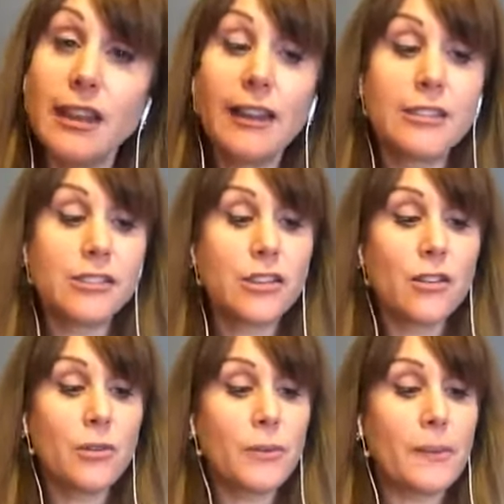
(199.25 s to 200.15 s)

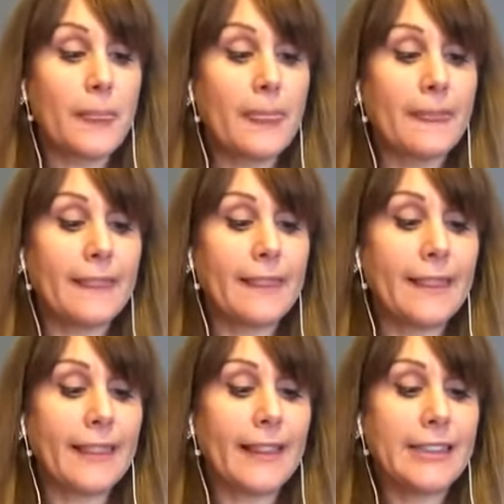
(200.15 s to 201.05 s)
So
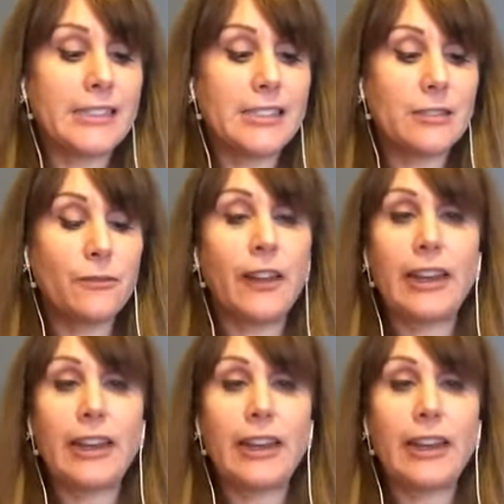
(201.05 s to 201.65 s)
it's funny.